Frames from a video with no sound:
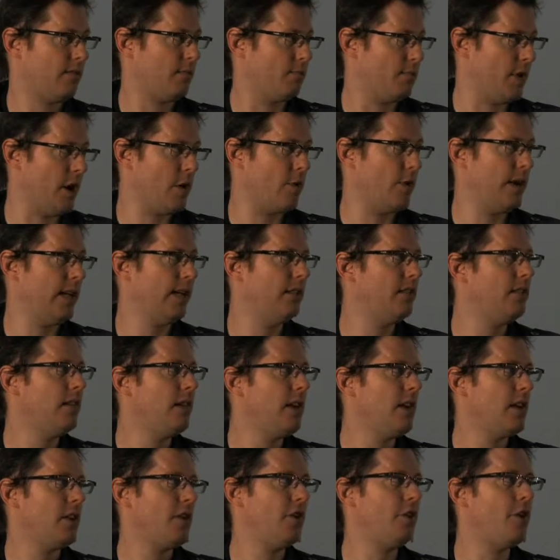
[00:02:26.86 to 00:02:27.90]
Boeing.
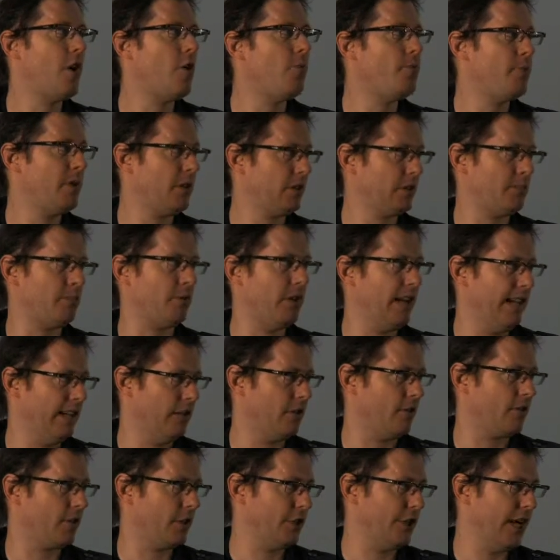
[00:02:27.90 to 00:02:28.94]
You don't build a plane
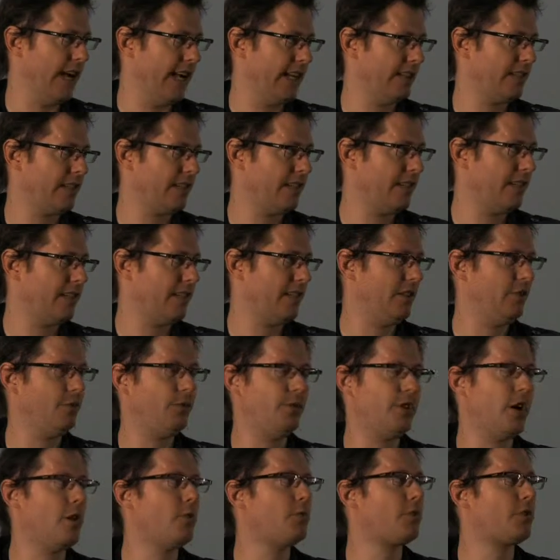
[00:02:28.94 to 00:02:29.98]
overnight. Mm-hmm. You
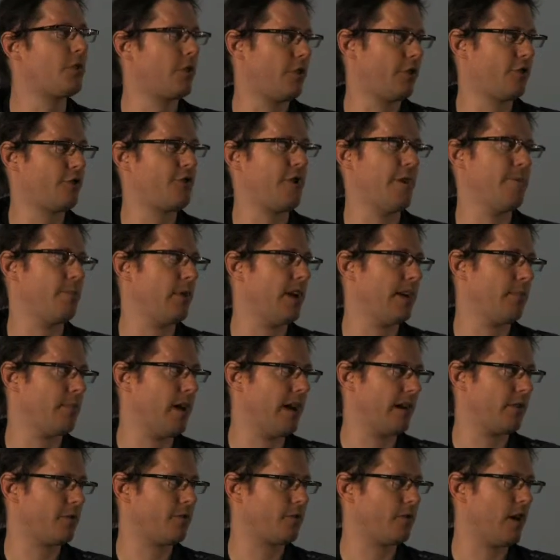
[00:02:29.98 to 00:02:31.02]
don't turn a ship like
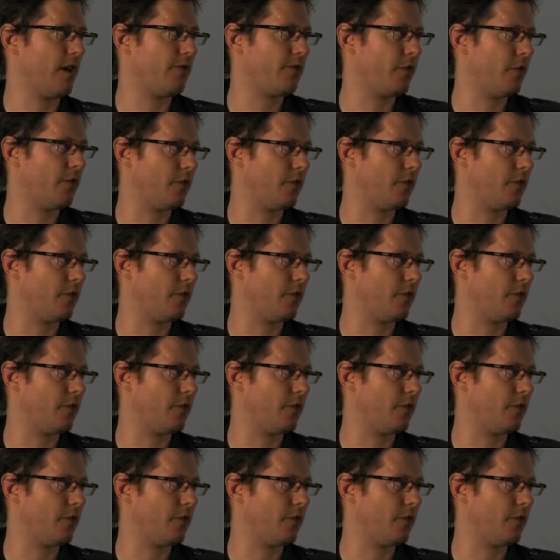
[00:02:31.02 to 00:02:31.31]
Microsoft